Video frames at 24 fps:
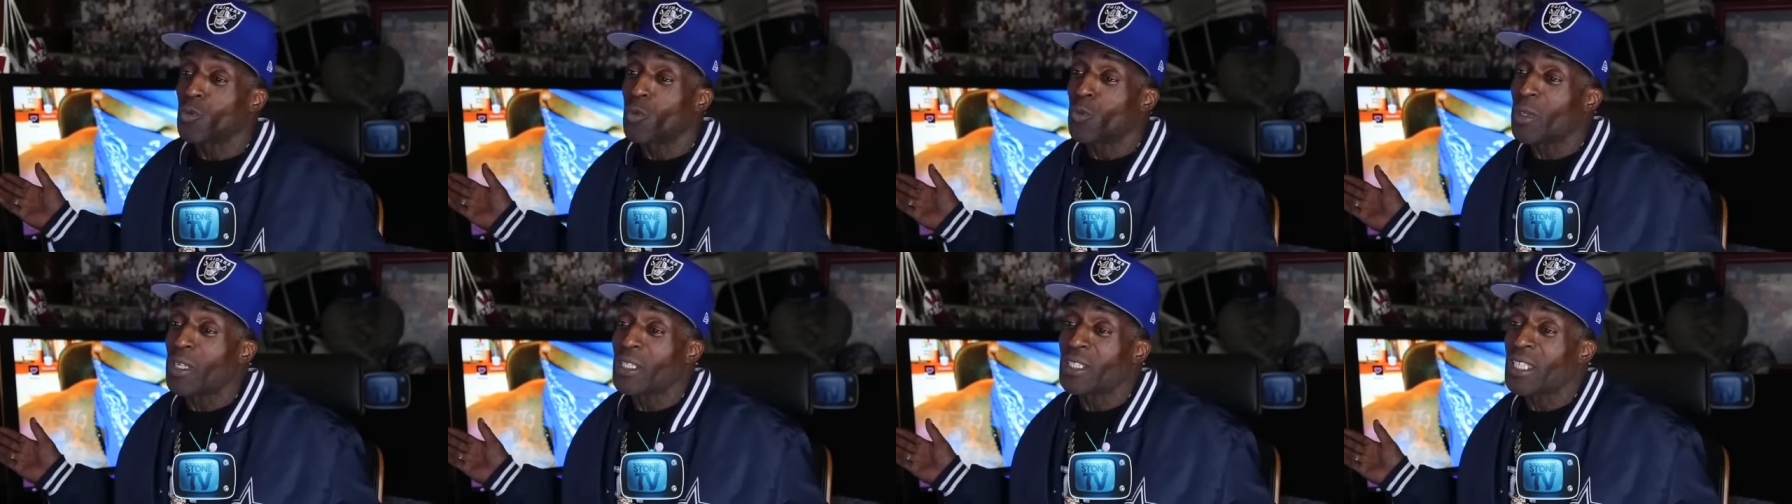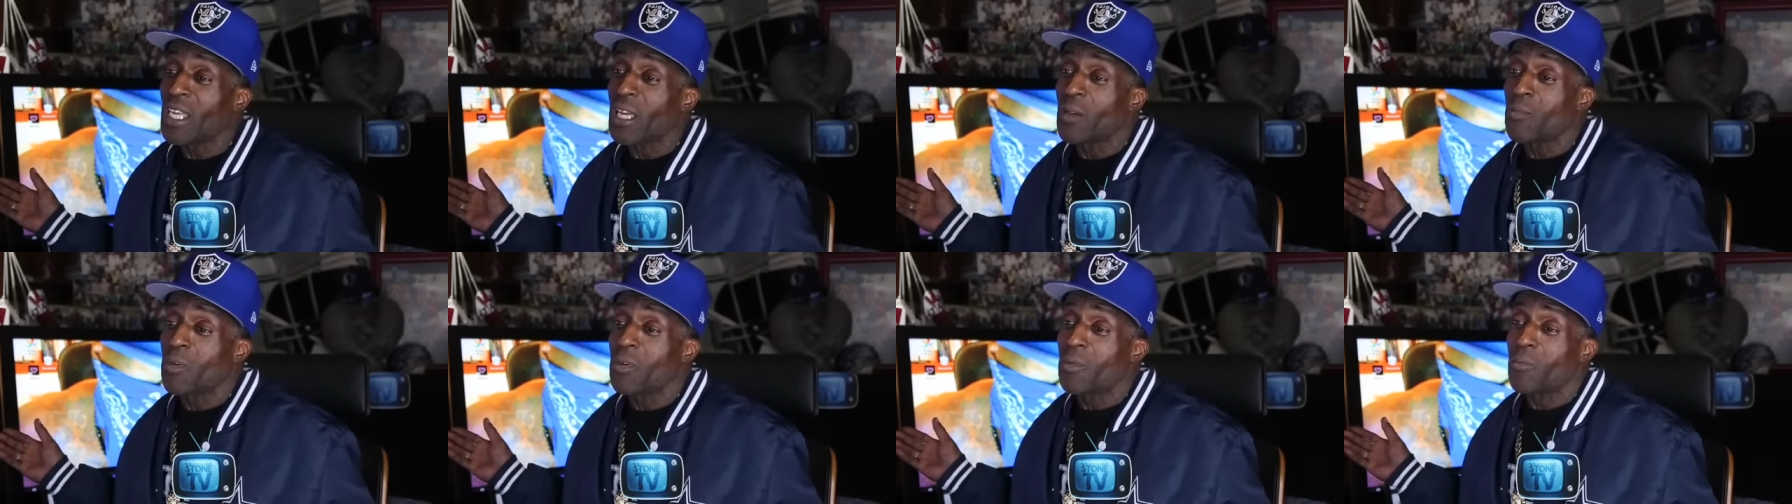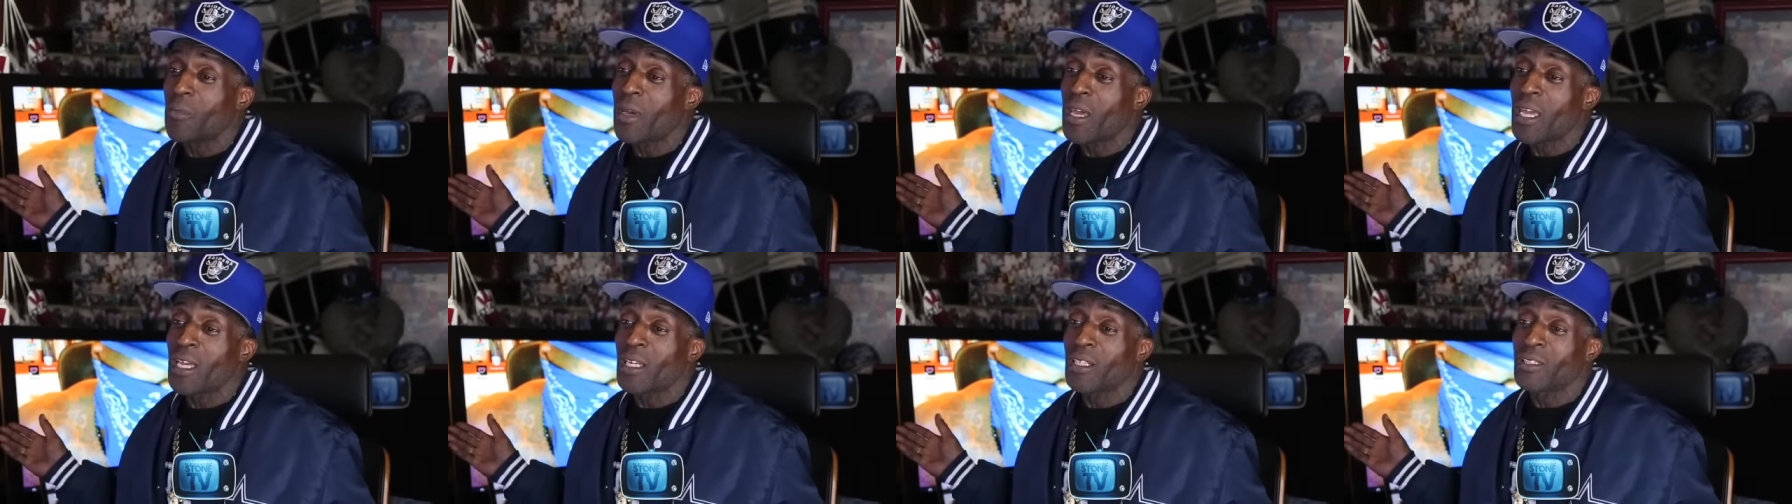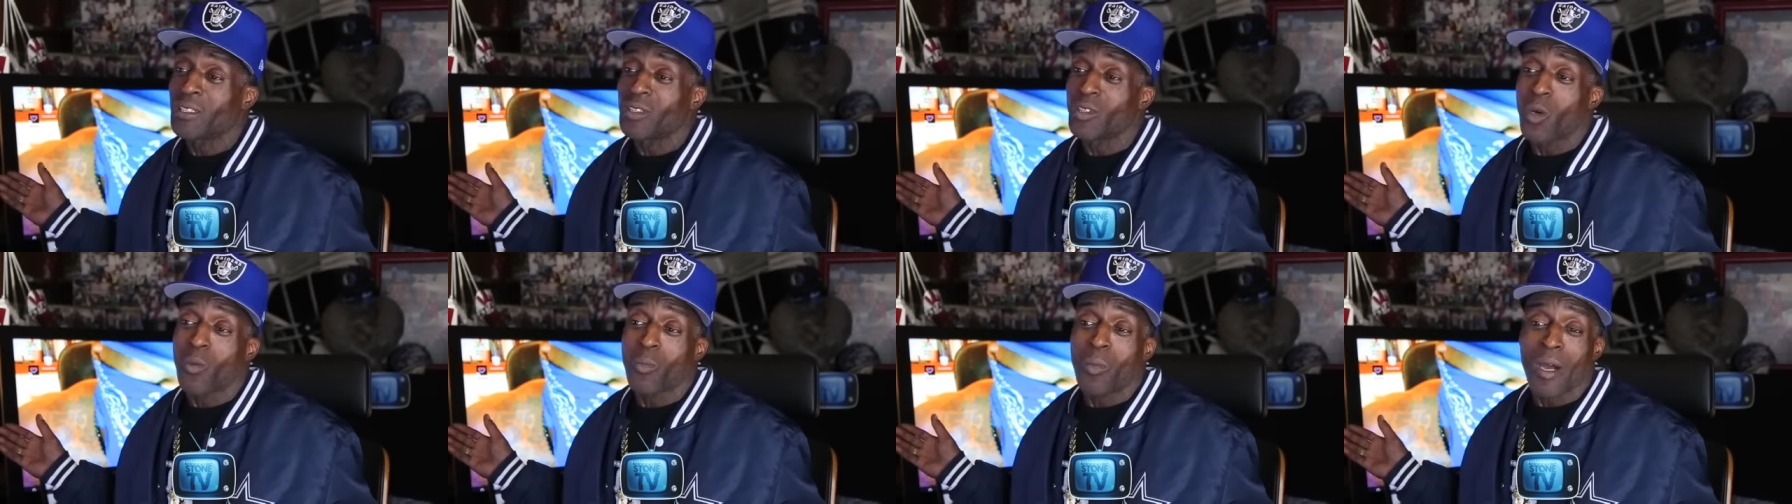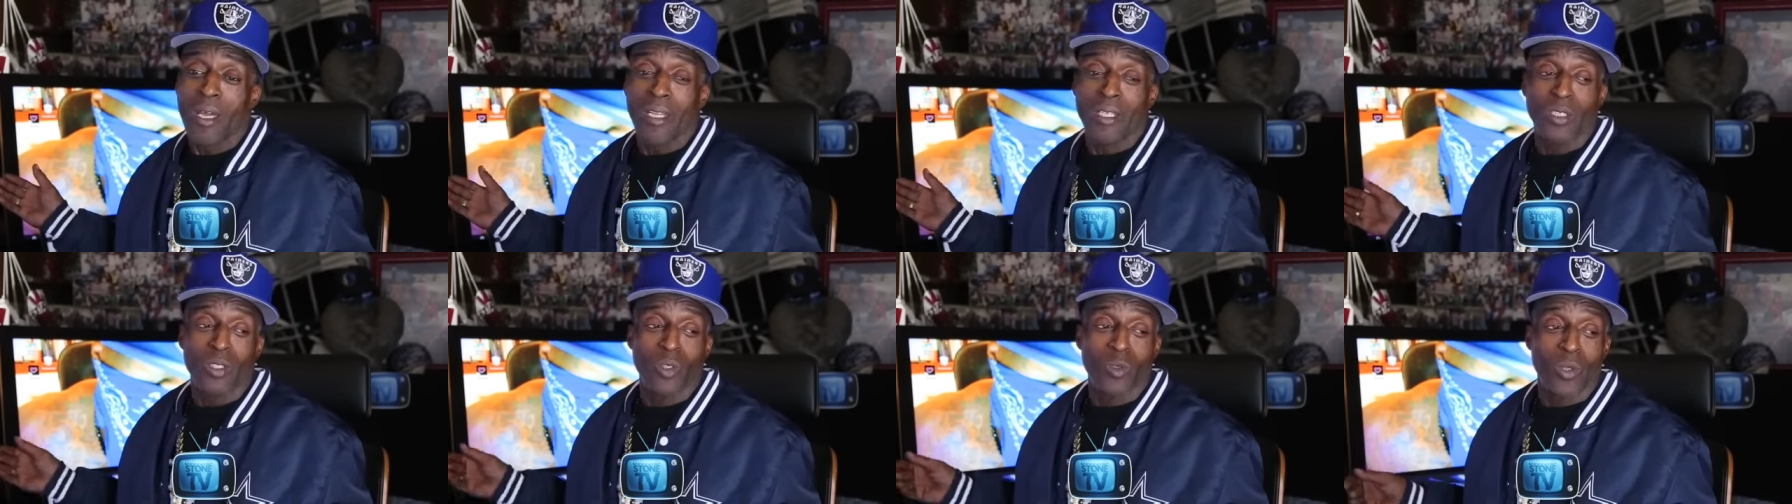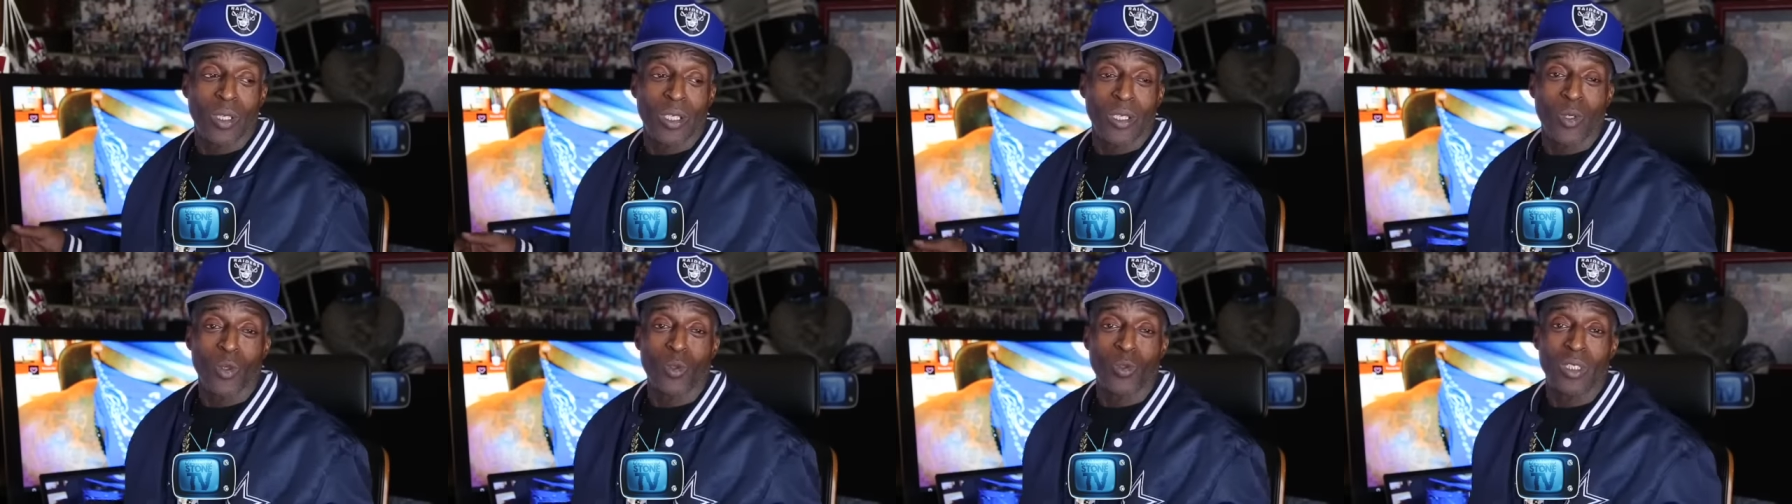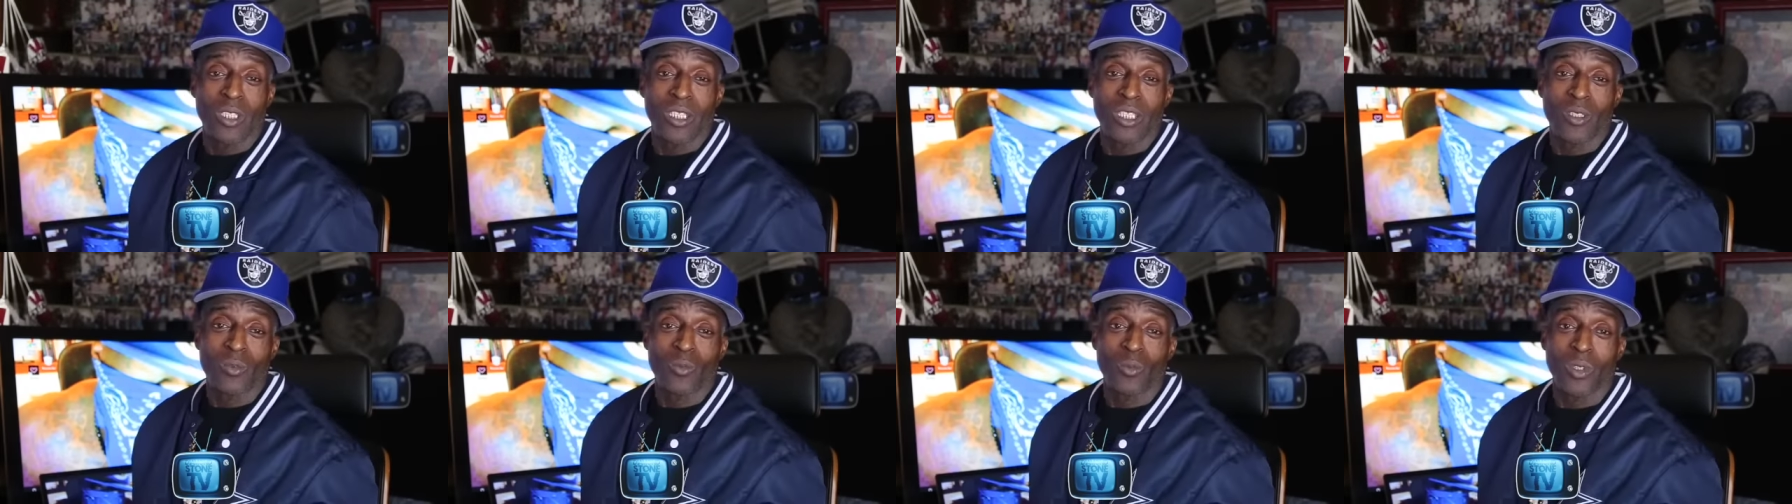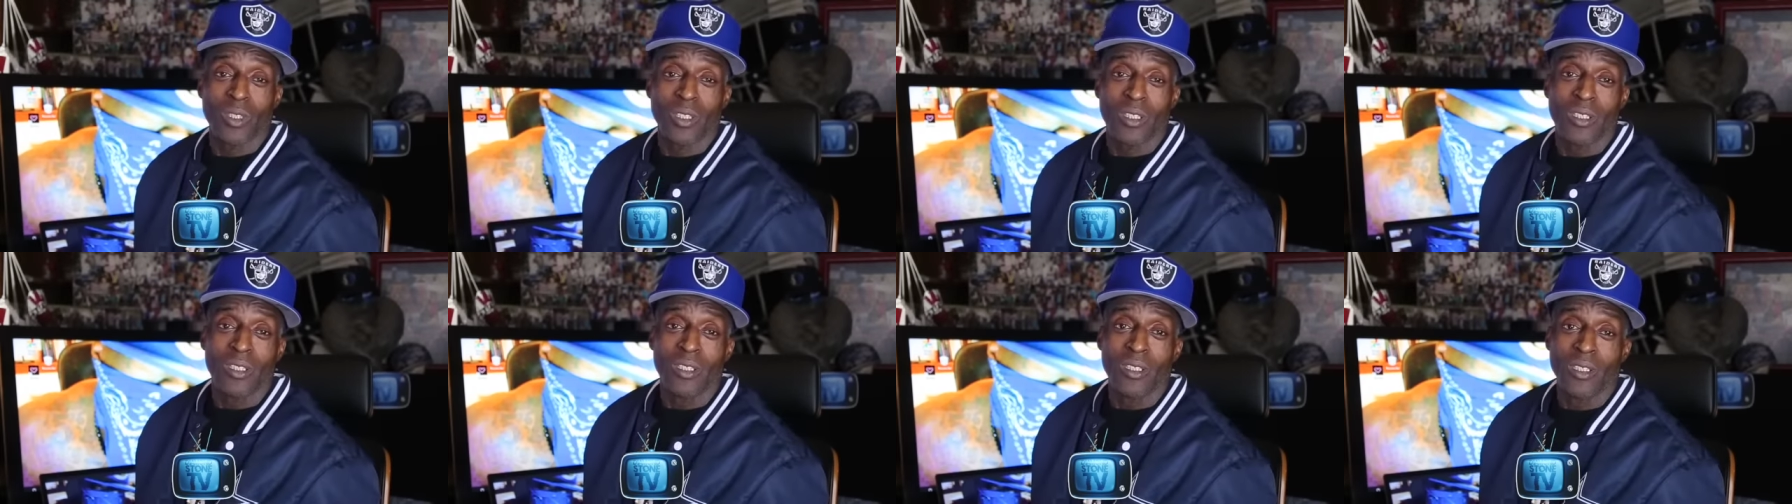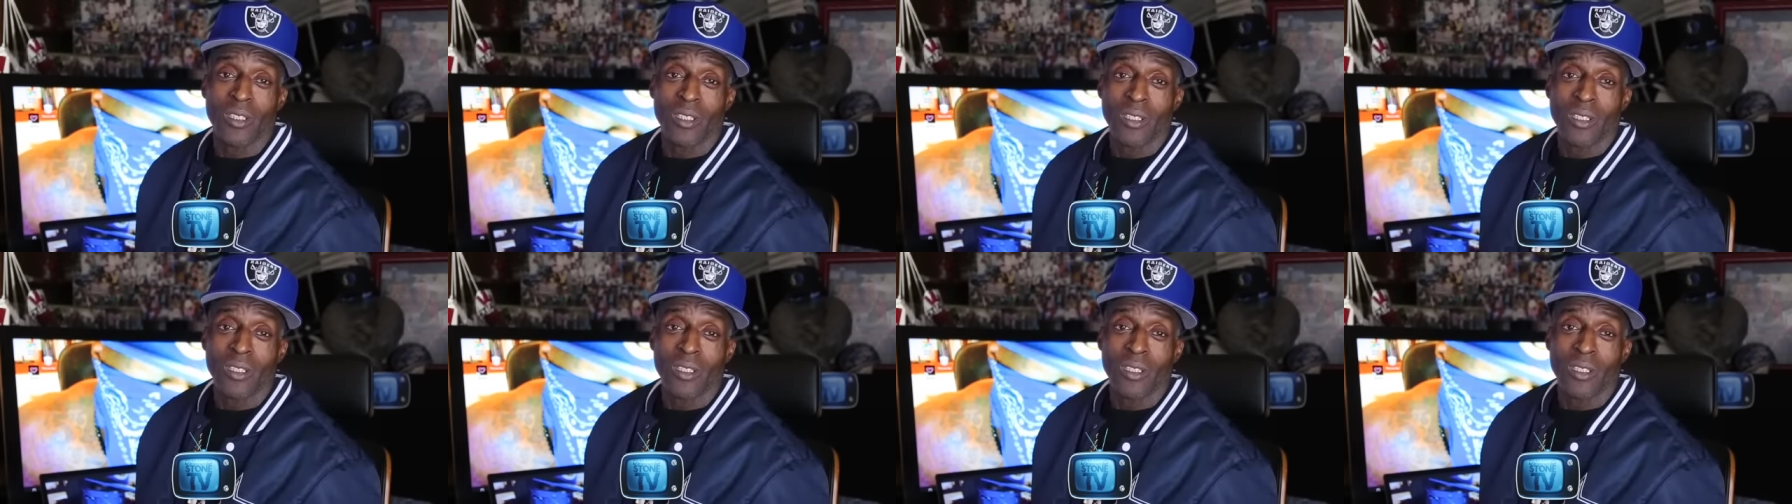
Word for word: arrests had been made because nobody knew who did what.